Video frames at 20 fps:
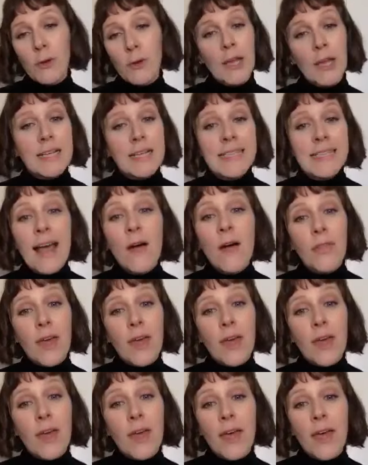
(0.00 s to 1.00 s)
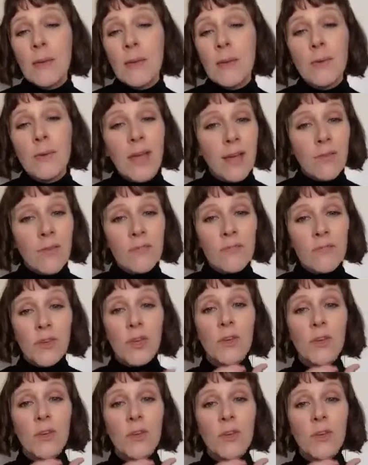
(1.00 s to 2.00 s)
products out there that people get
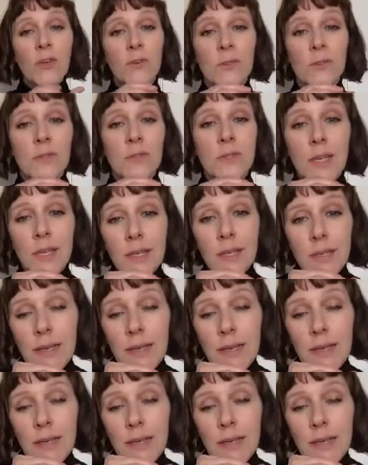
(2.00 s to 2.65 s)
confused,